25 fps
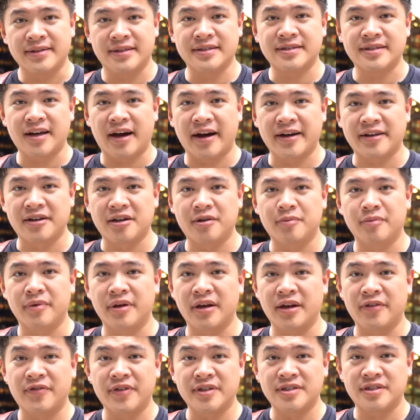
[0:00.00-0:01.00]
this item
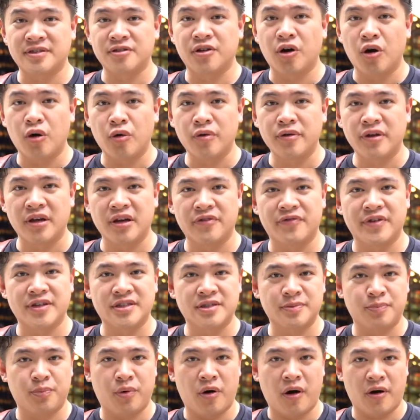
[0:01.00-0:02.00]
if it's known, if
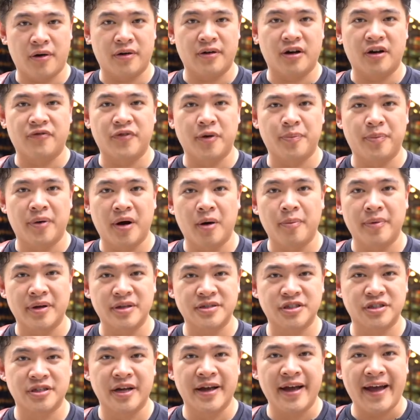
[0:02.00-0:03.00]
it's part of a
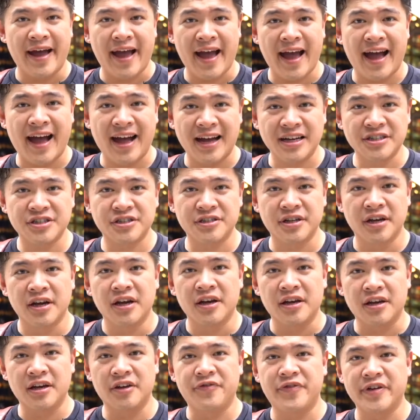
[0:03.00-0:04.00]
published hash,
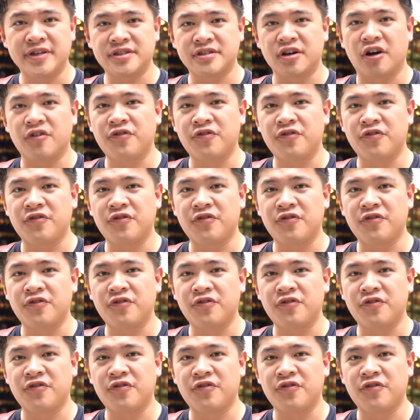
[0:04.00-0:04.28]
if it's